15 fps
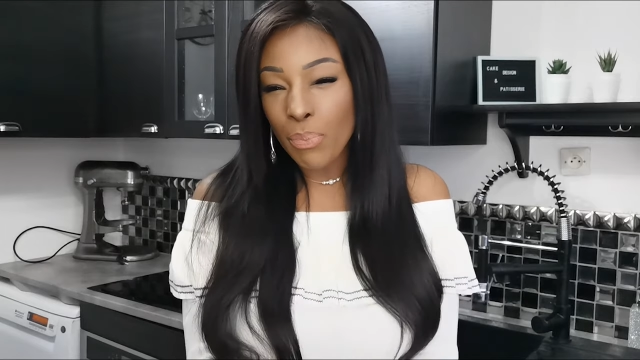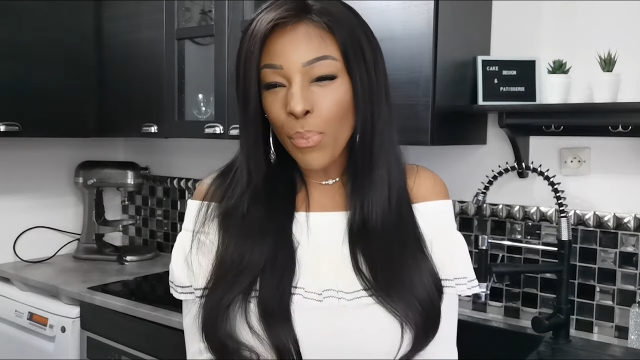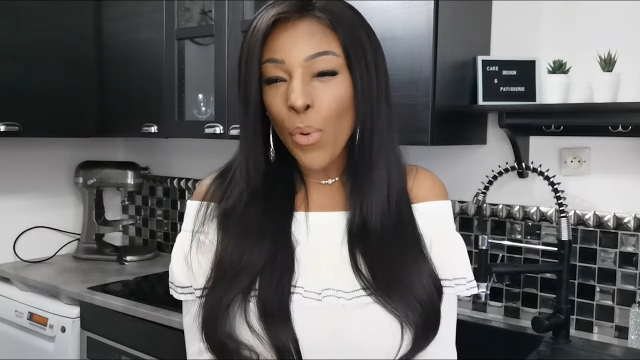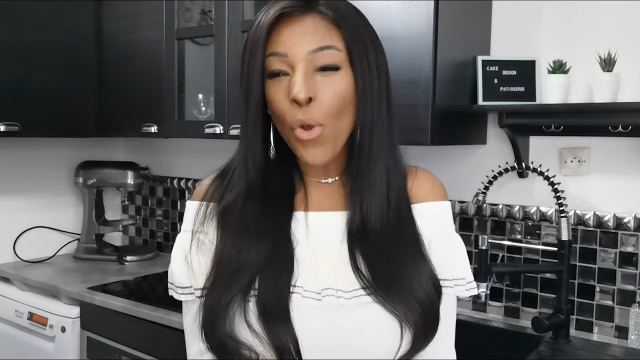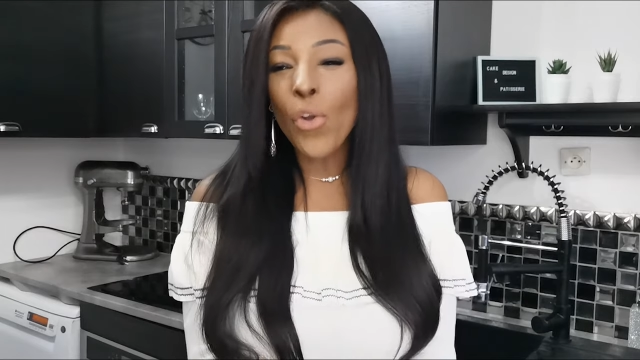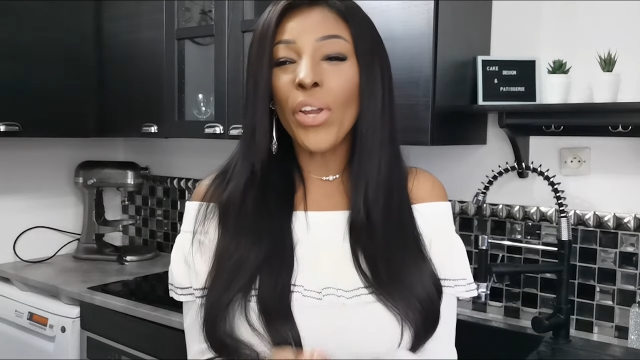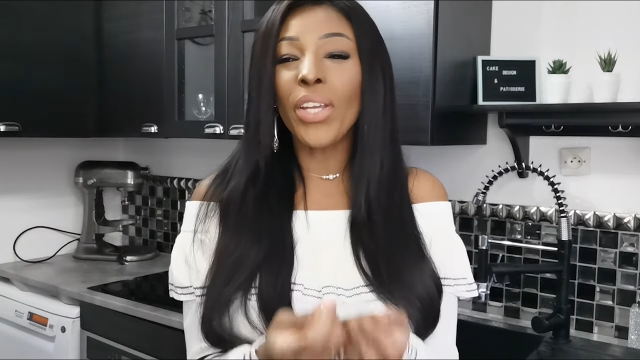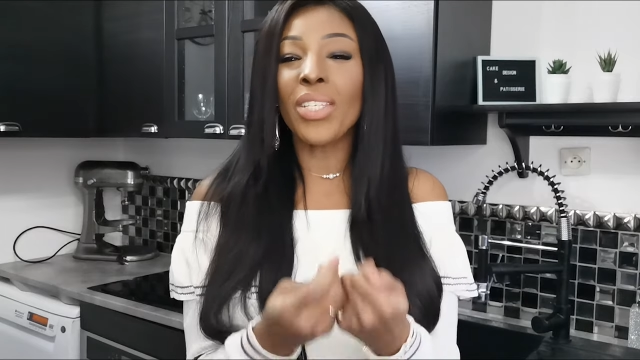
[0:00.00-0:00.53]

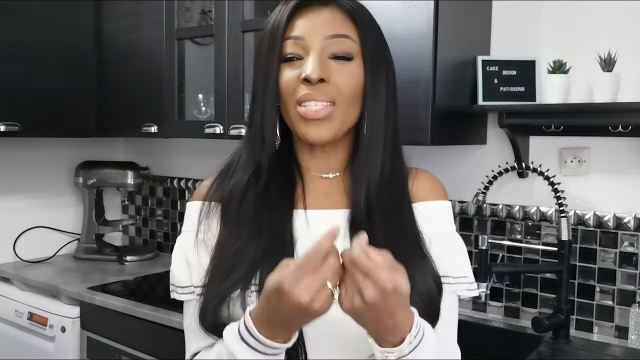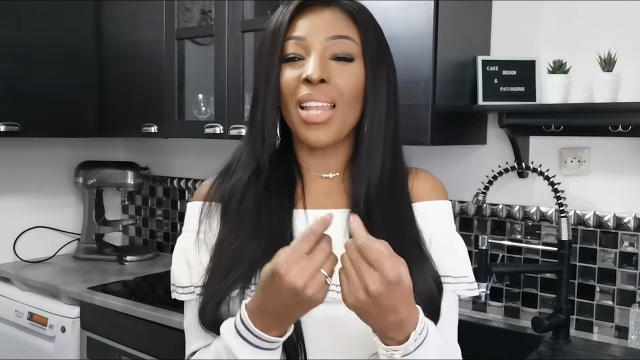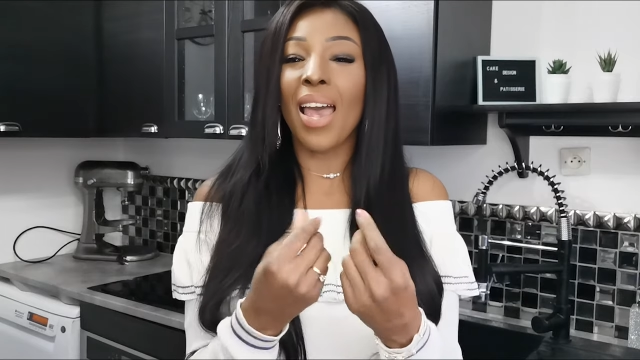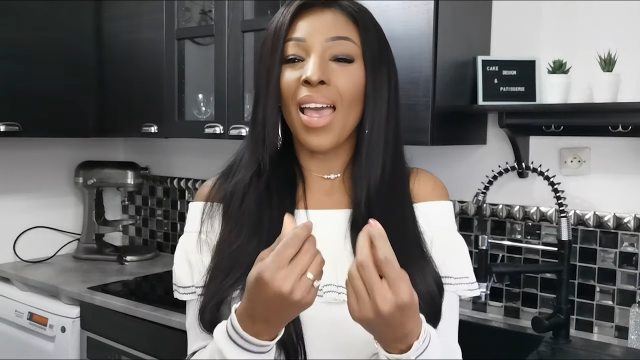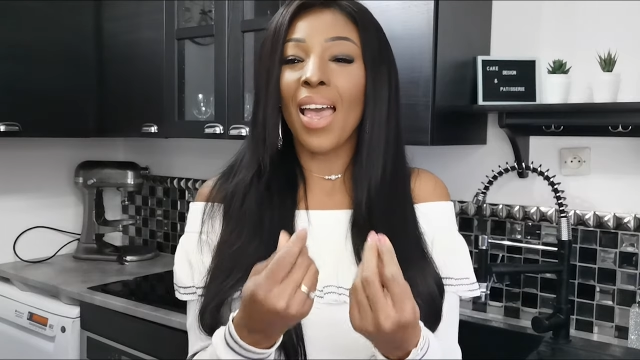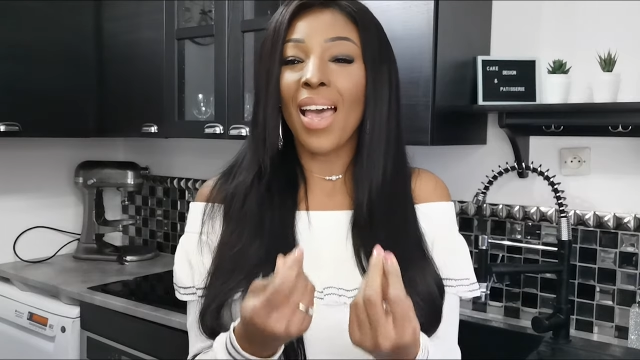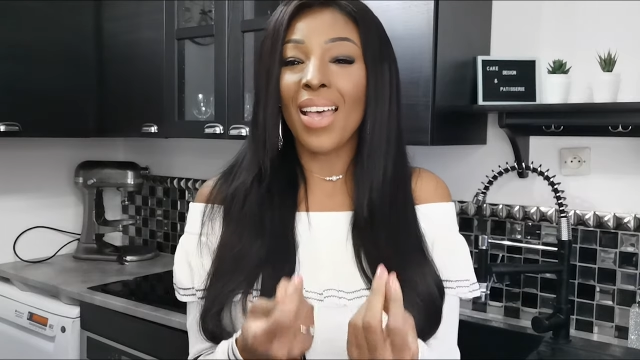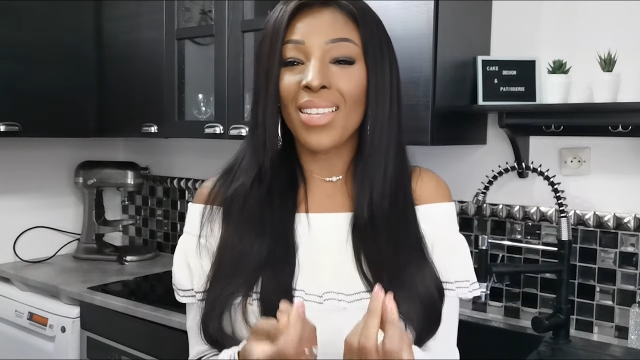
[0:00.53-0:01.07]
moist,
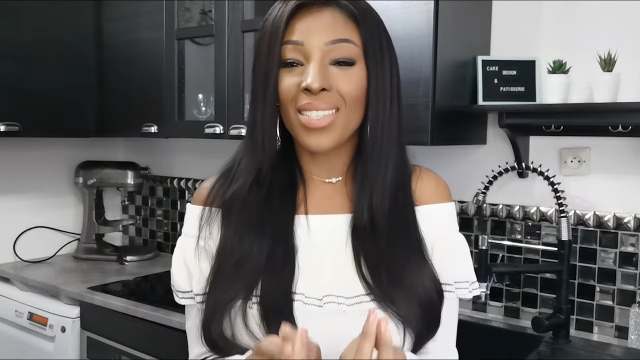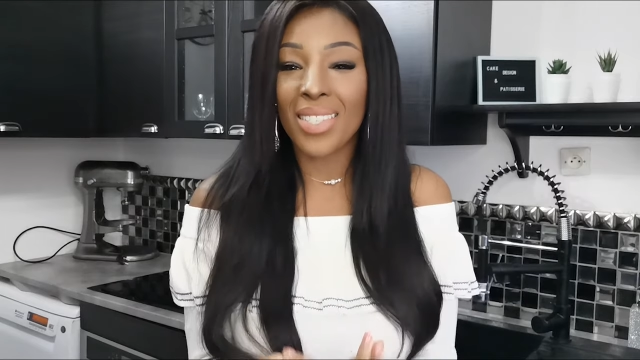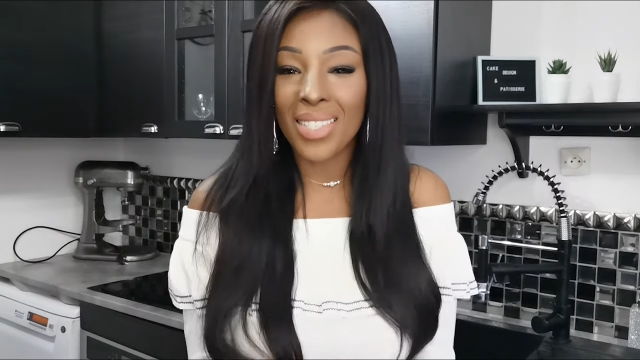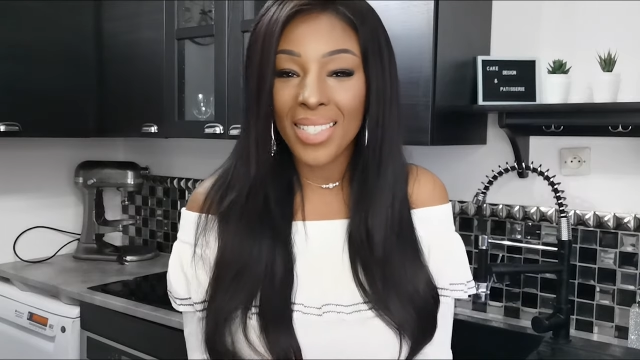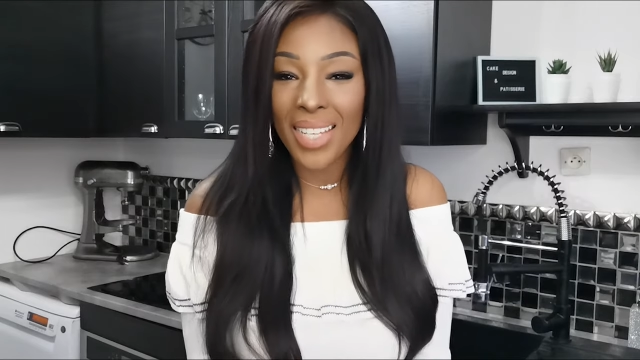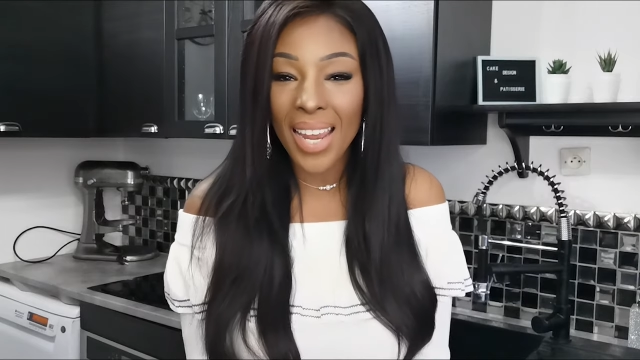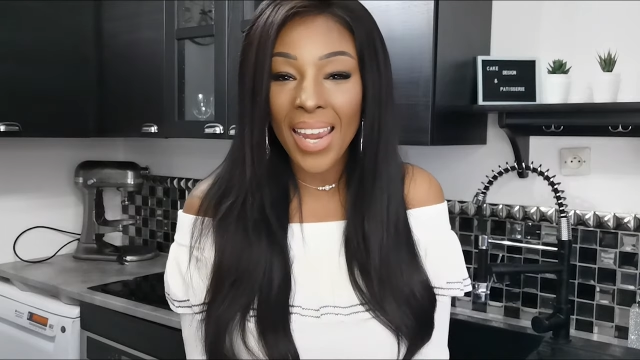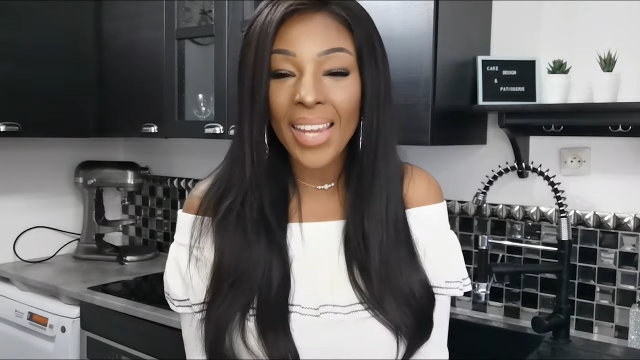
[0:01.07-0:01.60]
that has
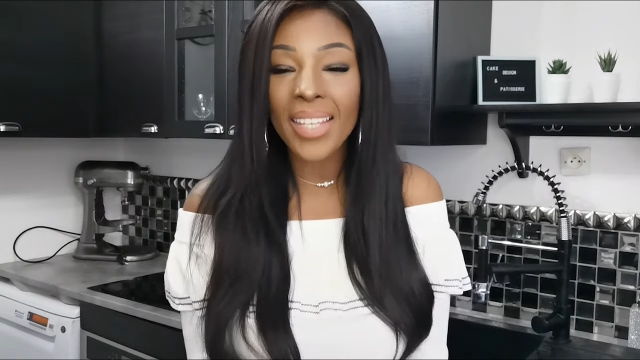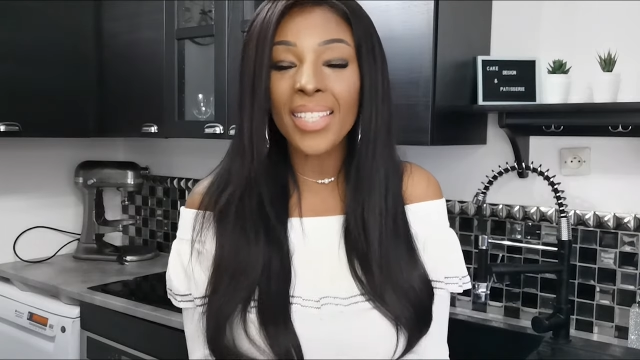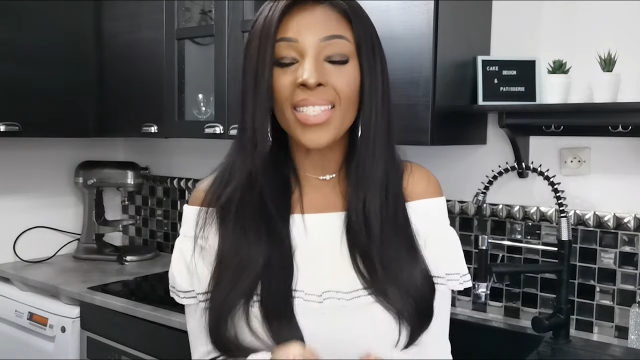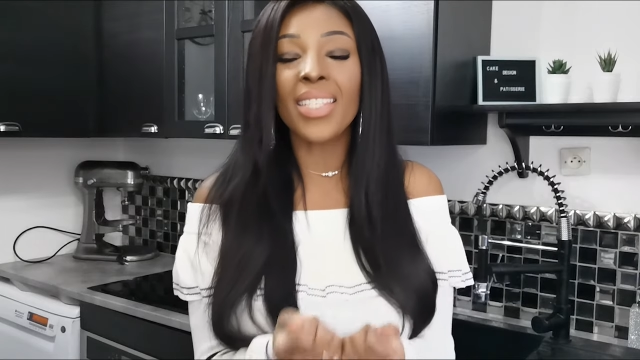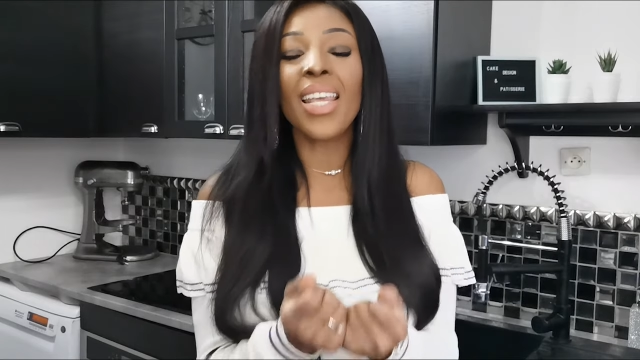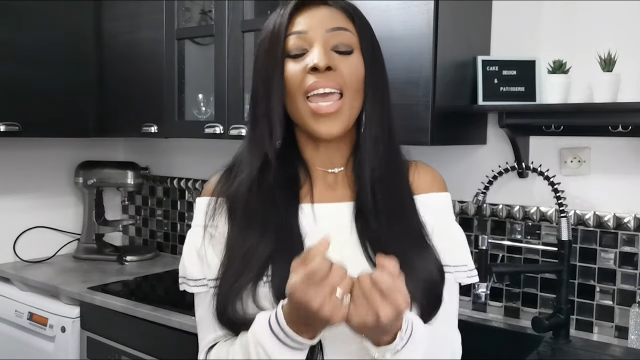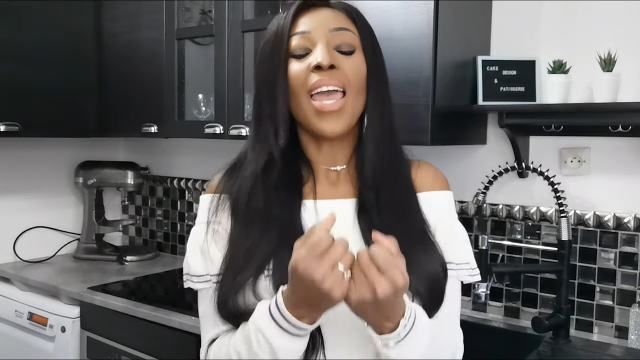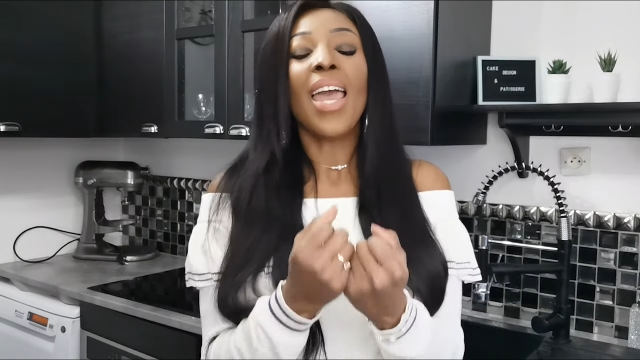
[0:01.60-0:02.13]
taste,